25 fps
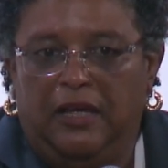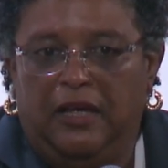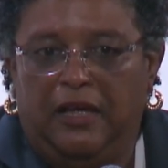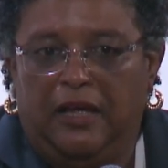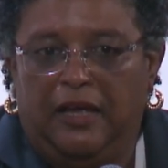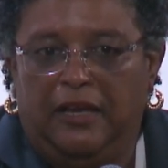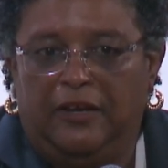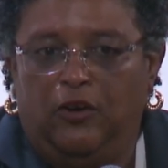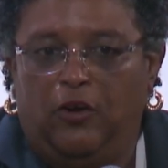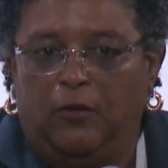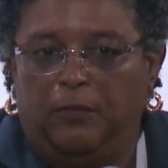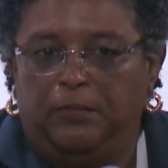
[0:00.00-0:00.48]

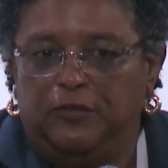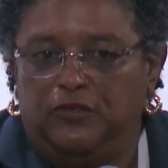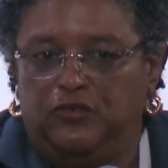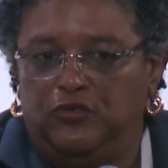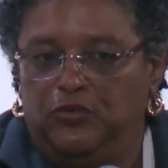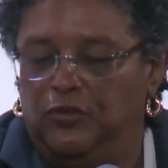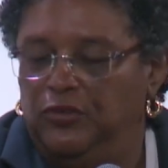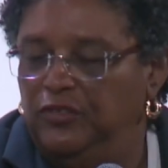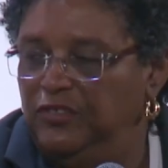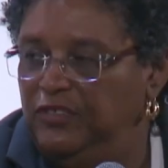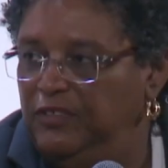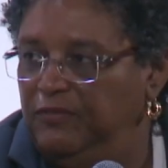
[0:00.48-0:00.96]
an
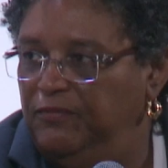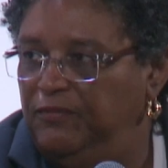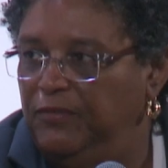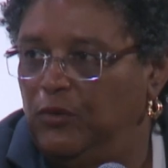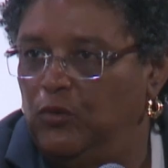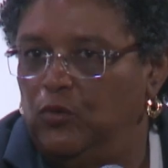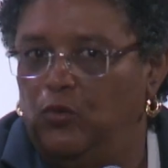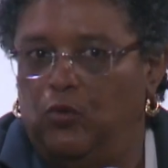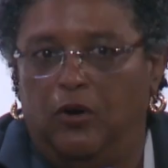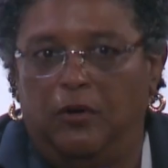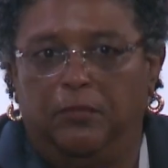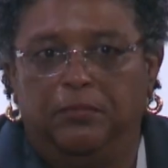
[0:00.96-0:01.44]
opportunity for
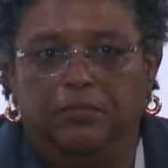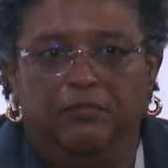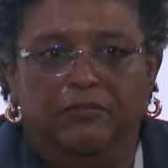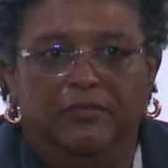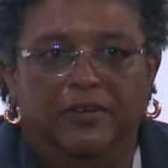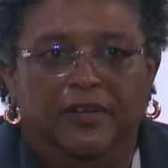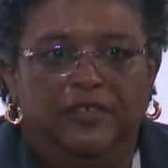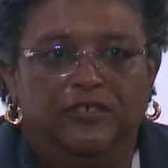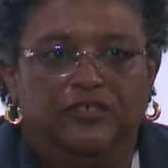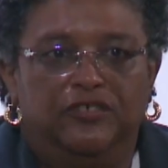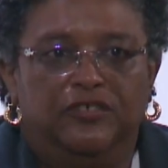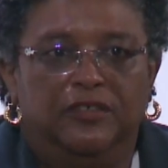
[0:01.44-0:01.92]

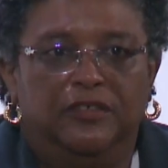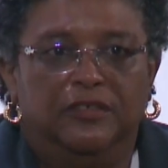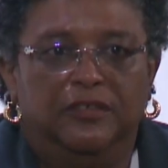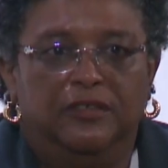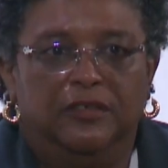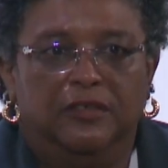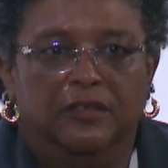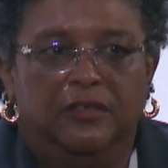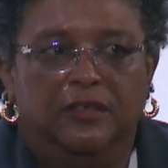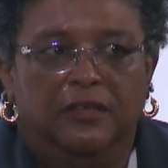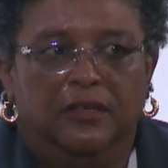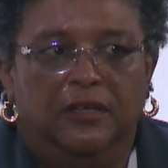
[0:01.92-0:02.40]

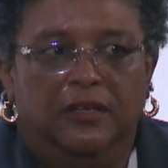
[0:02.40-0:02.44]
cooperation